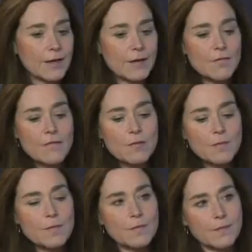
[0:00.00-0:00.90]
I have
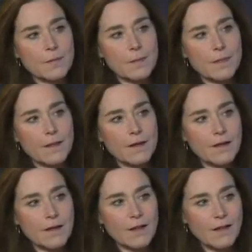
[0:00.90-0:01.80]
never... We can't write our
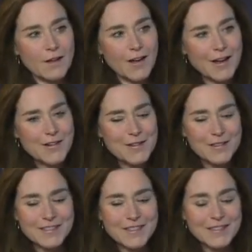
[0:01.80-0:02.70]
own charter,
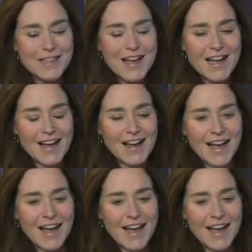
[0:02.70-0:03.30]
obviously. I know.